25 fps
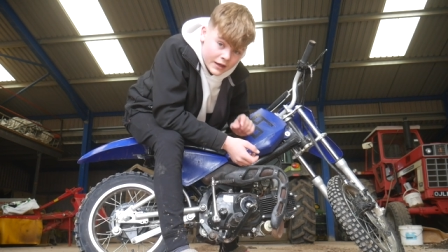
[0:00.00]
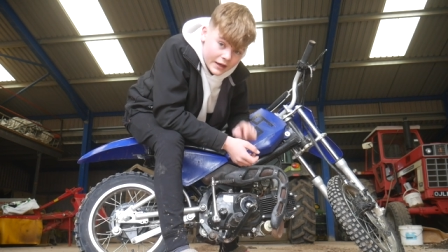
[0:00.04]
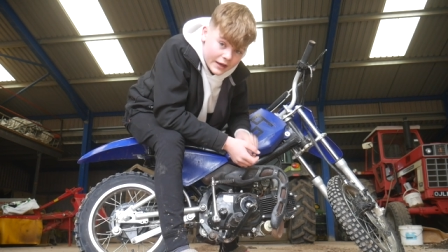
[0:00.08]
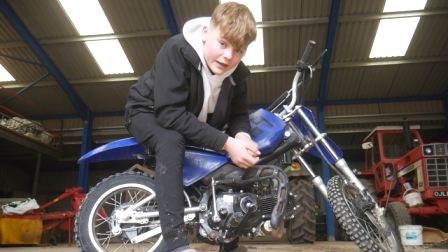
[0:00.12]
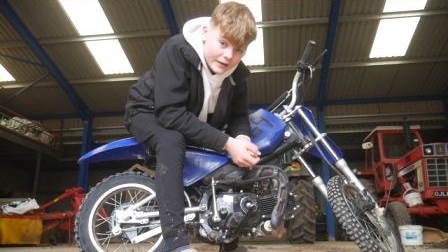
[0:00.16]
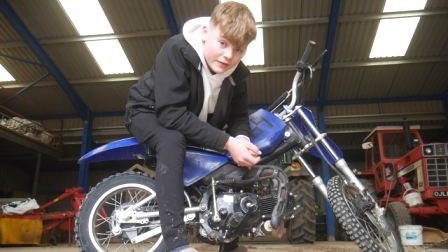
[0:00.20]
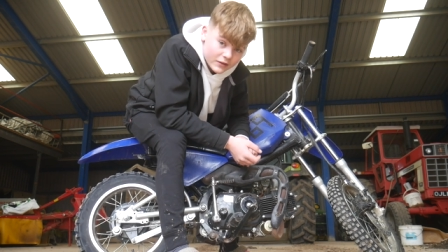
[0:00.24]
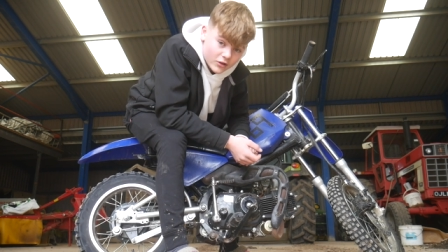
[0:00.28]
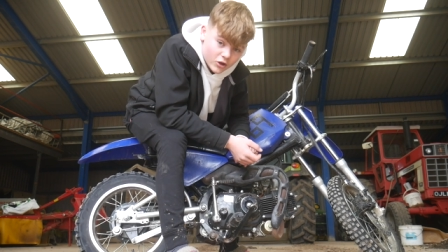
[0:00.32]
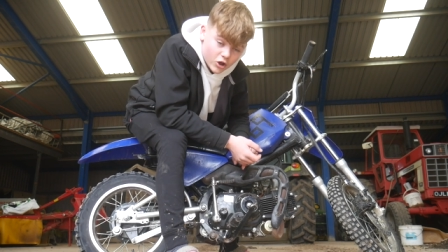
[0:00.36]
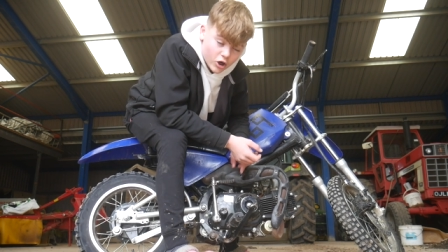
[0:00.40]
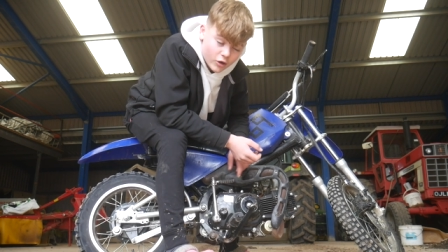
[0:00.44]

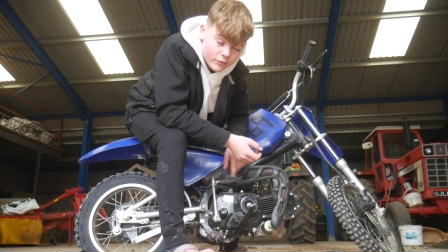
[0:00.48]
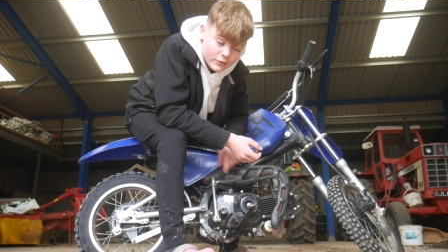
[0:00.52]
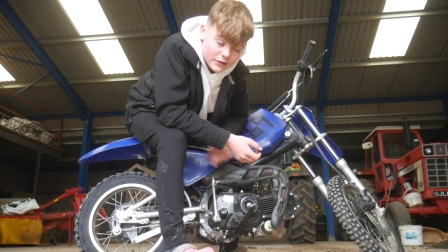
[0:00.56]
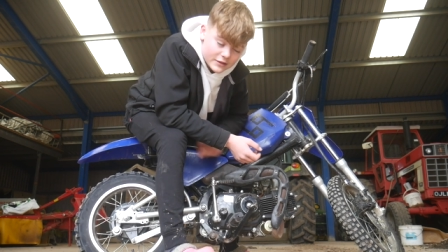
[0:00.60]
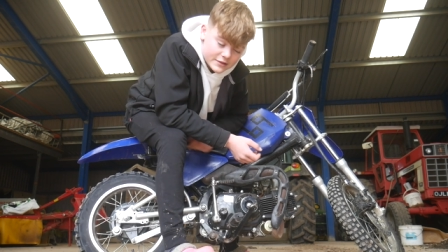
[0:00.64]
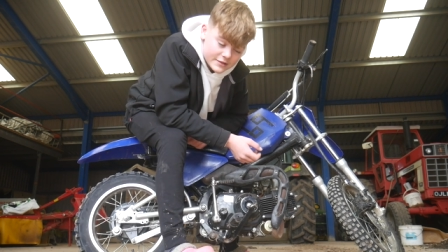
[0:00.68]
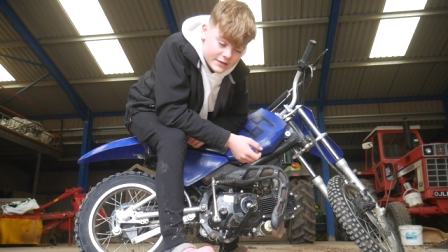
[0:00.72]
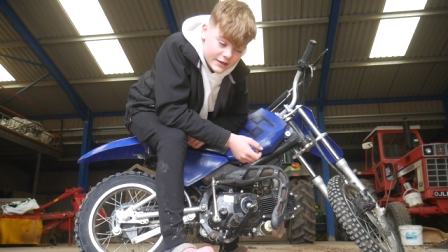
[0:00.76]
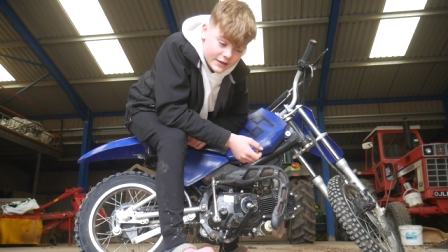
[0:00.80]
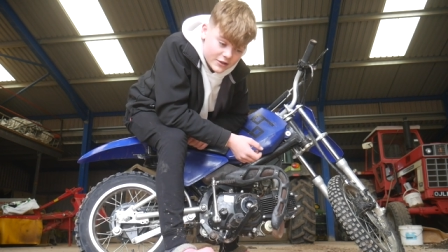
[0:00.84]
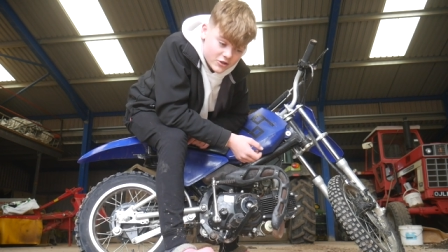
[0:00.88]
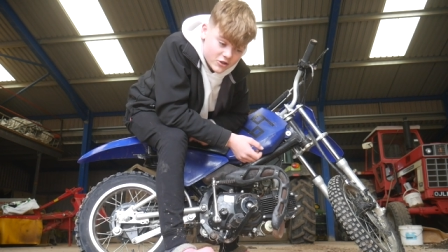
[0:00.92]
in the
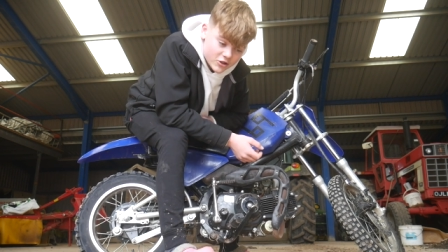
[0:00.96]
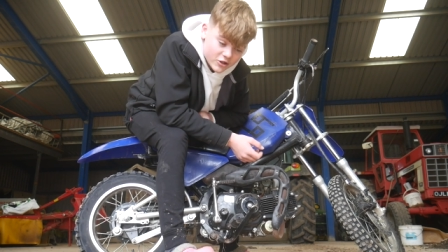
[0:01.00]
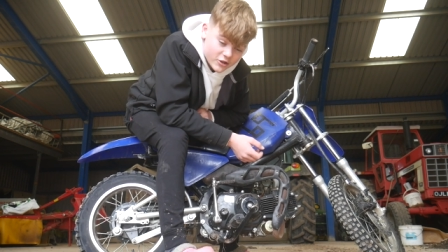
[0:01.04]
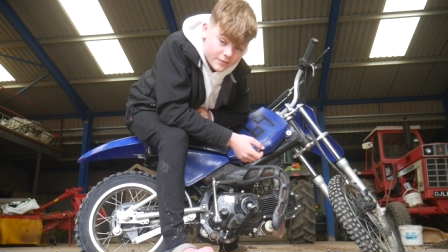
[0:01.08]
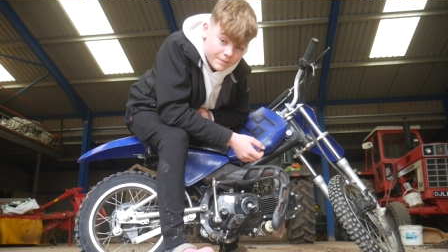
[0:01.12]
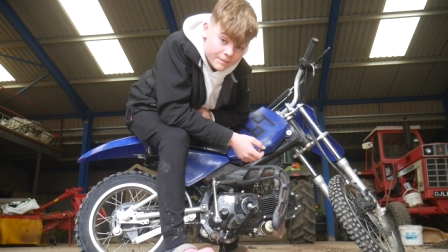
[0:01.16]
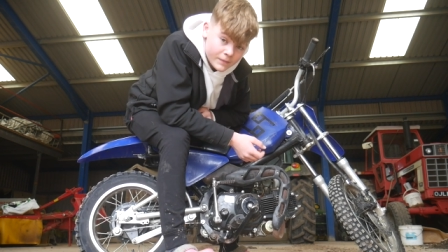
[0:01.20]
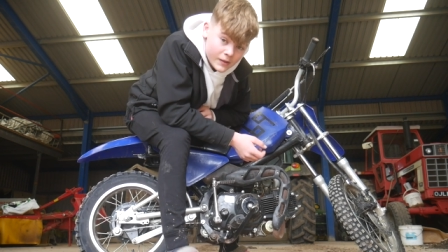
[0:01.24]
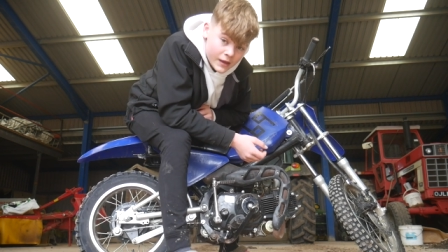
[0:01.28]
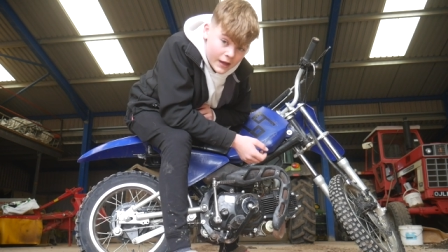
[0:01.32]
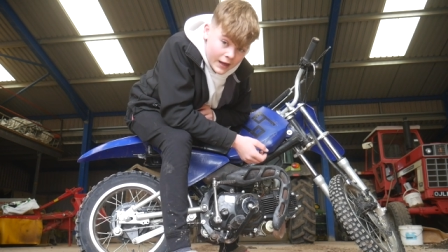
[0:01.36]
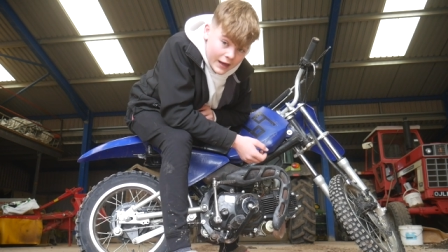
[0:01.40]
comment section
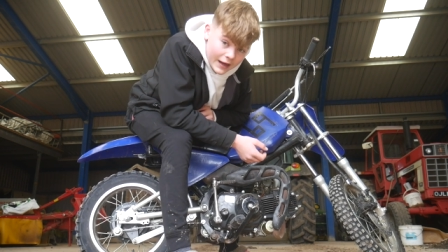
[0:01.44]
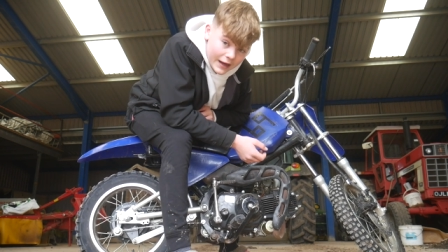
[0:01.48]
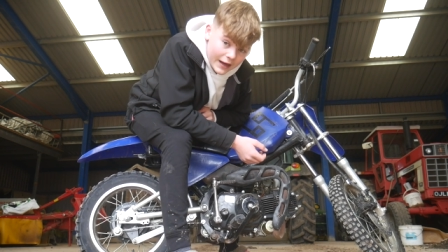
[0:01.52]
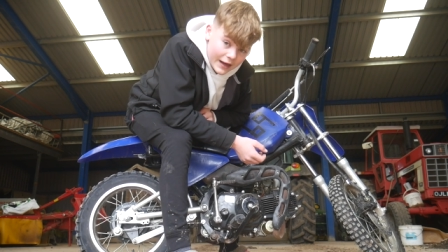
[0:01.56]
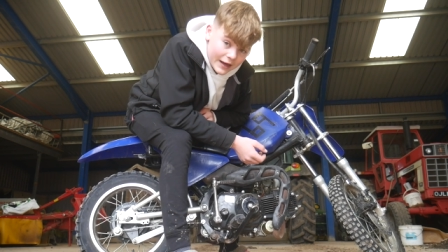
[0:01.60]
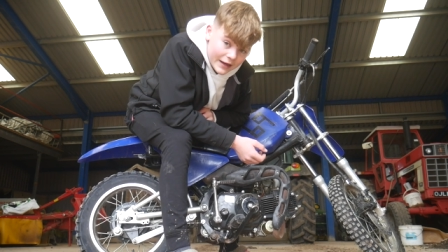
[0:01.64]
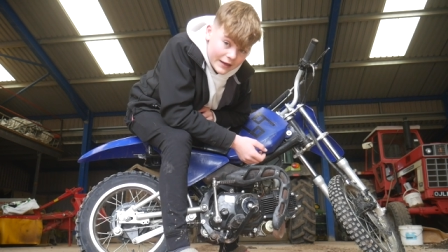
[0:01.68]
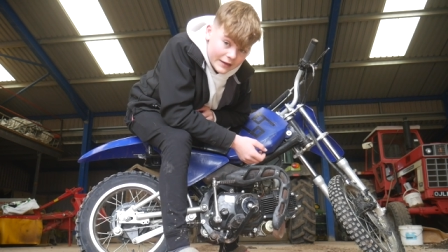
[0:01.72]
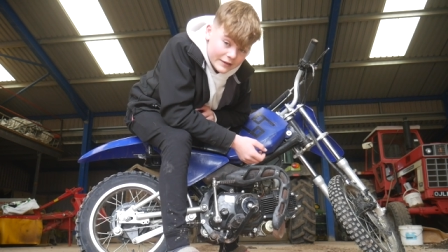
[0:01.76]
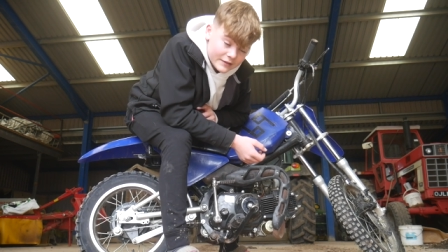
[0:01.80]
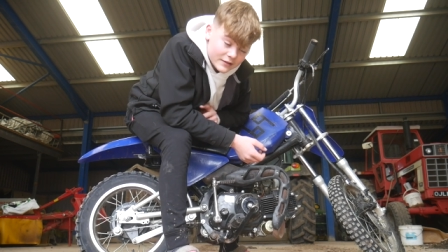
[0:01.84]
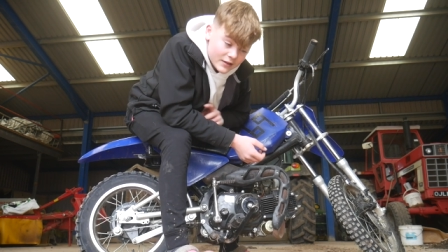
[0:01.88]

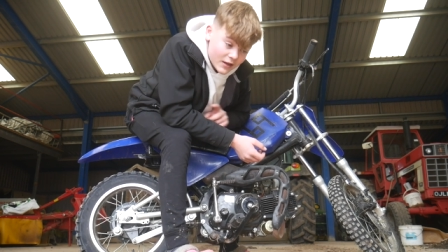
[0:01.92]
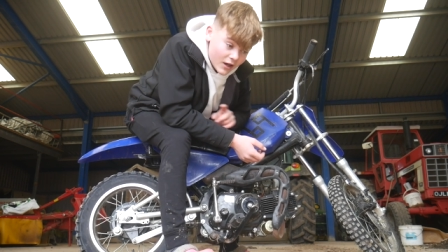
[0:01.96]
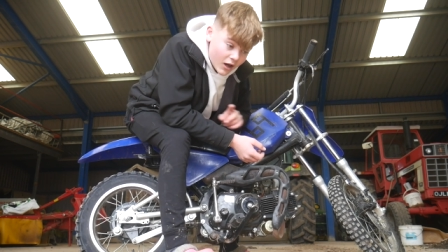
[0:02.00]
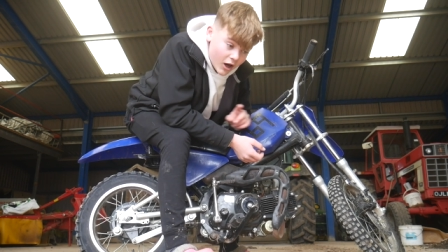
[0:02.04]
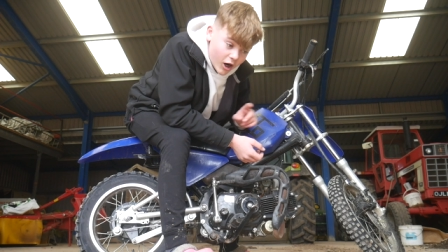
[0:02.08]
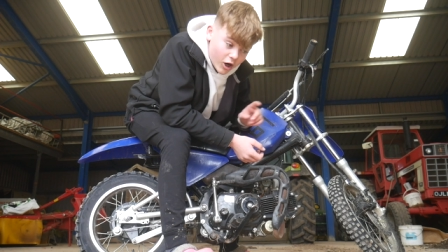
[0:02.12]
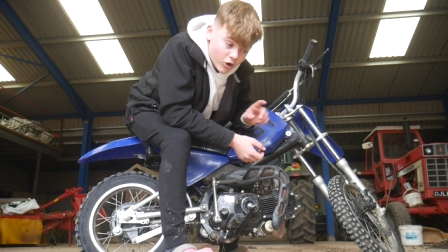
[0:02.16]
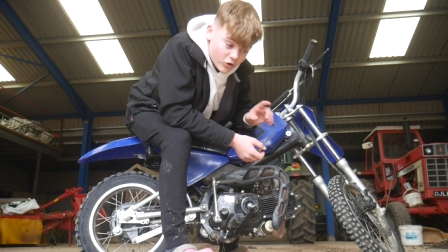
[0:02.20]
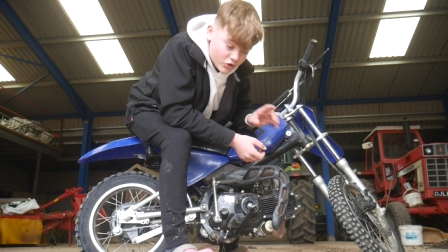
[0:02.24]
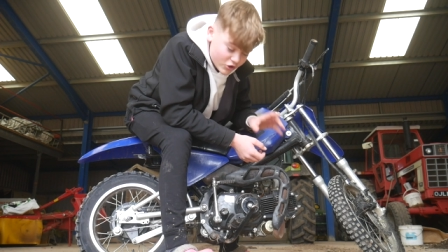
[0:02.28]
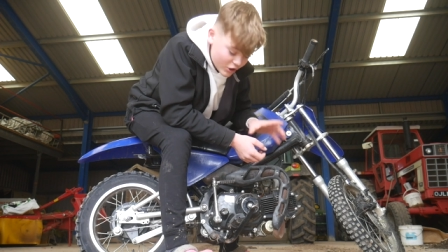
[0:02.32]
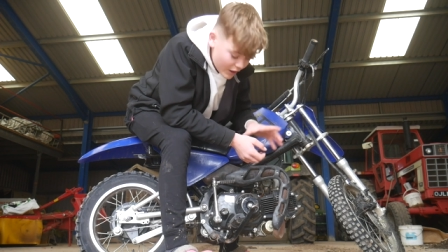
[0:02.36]
and
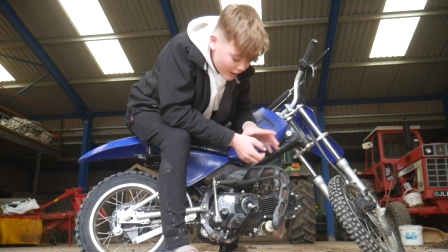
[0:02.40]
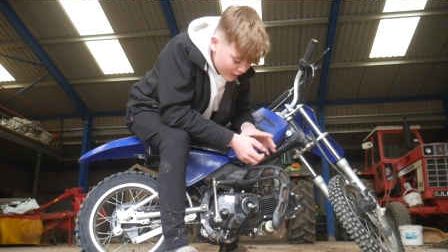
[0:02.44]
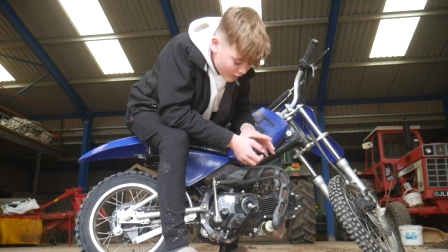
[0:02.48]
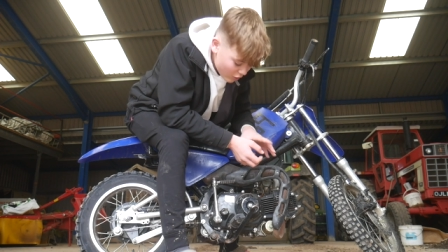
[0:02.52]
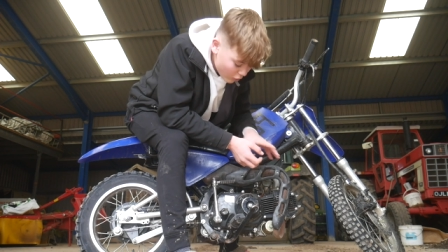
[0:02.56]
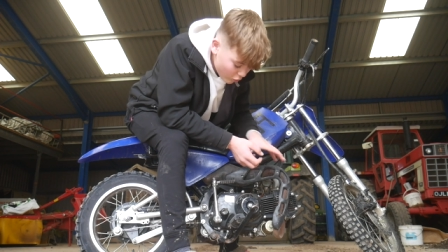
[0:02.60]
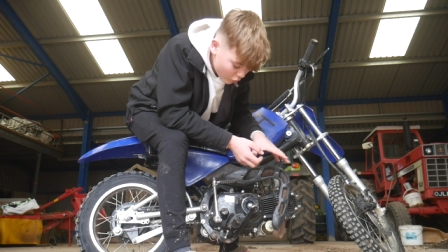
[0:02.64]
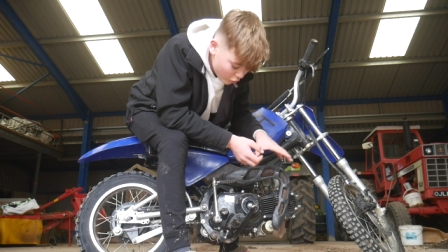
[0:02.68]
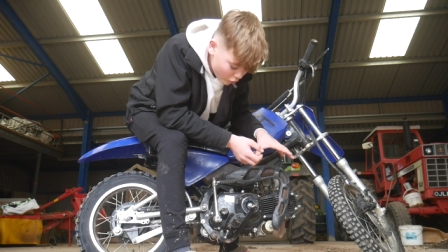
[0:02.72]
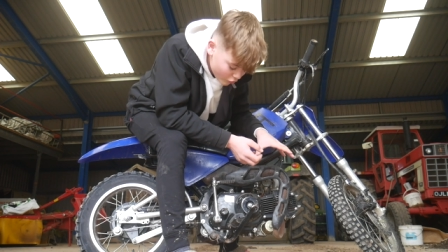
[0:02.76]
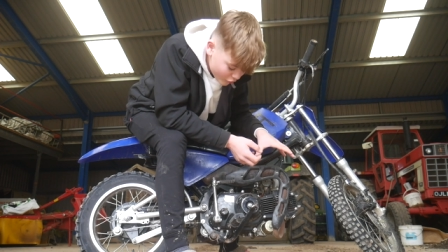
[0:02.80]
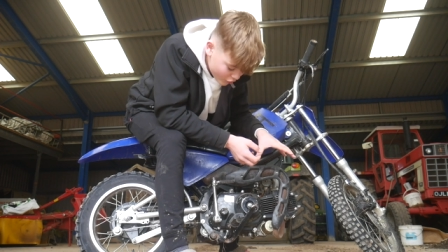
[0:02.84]
I'll
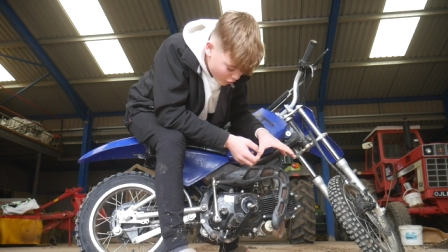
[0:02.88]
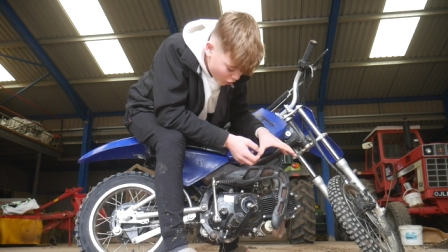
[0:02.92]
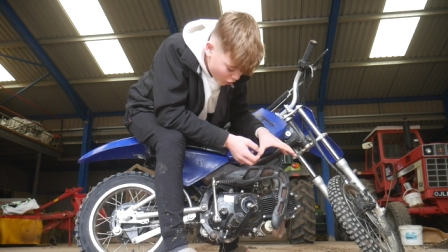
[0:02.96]
check all the